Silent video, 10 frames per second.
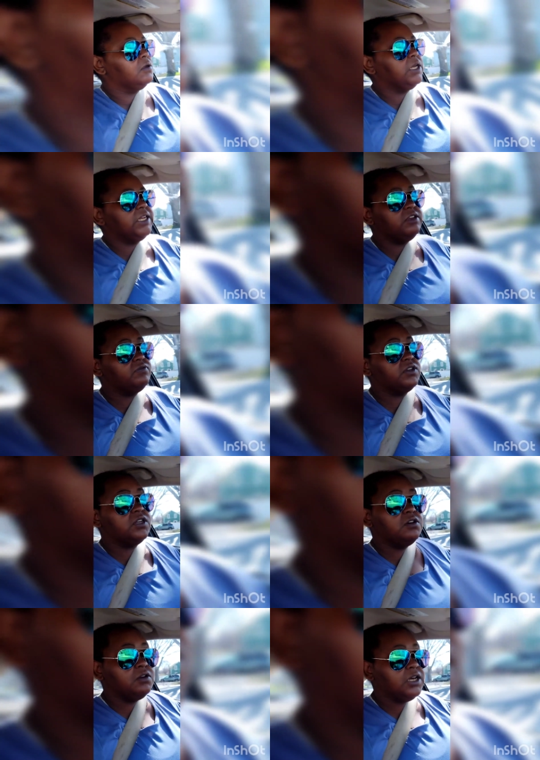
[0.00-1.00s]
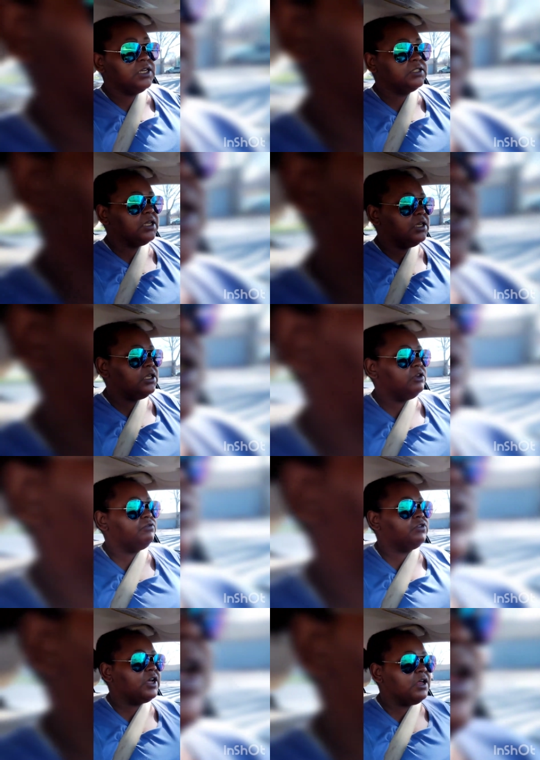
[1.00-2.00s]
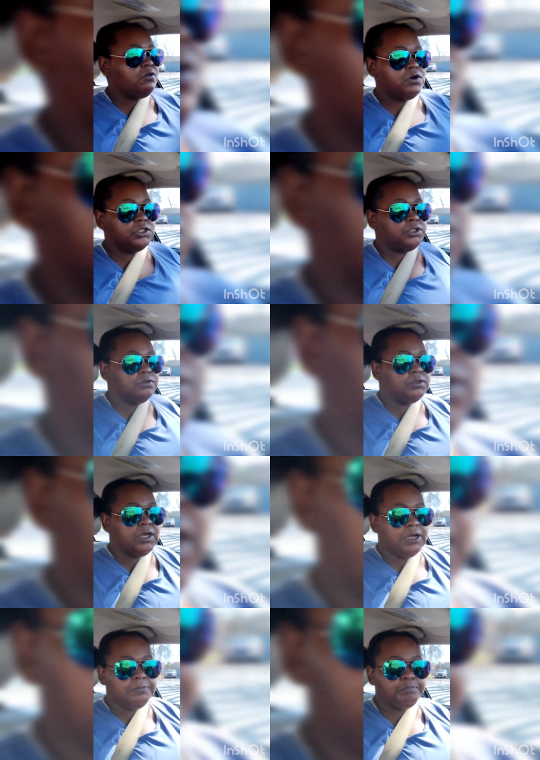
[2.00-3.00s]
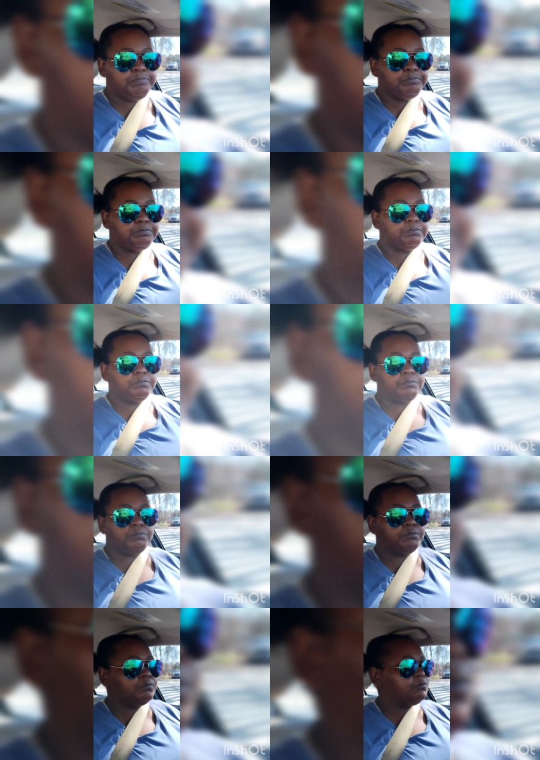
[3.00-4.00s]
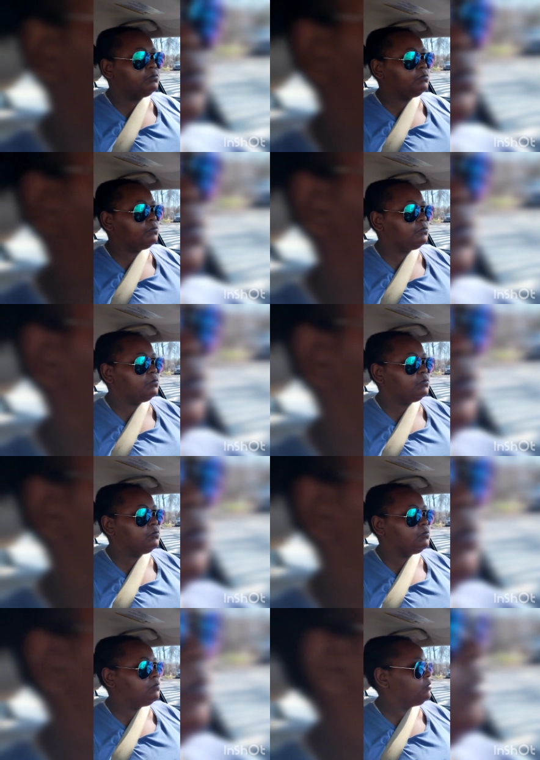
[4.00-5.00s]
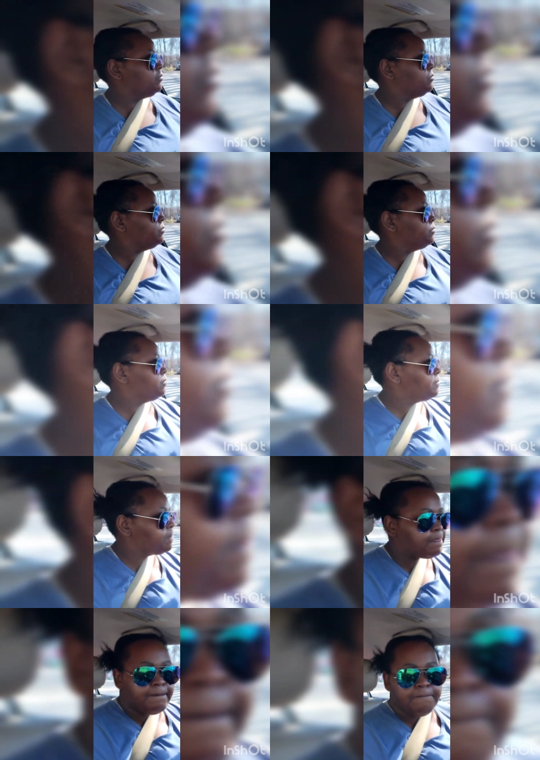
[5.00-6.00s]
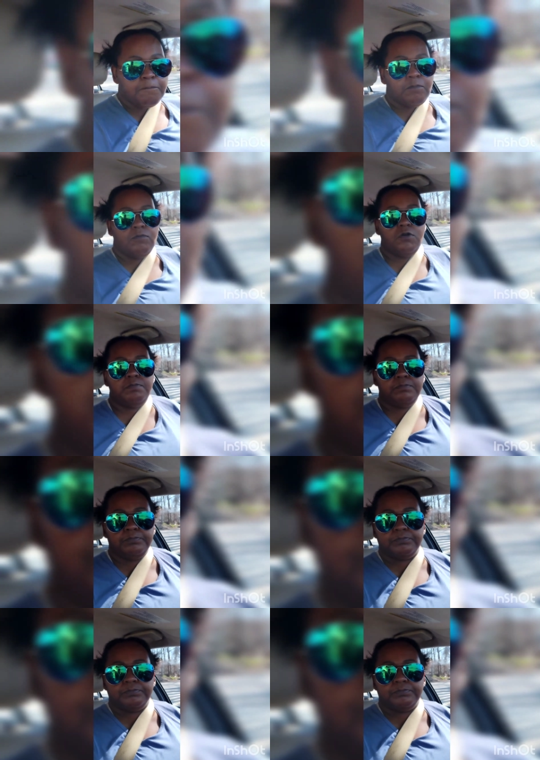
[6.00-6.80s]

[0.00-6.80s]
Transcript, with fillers: And even dinner last night. And forgot orange juice, y'all. Ooh, Mom's gonna kill you. No, we don't, please don't.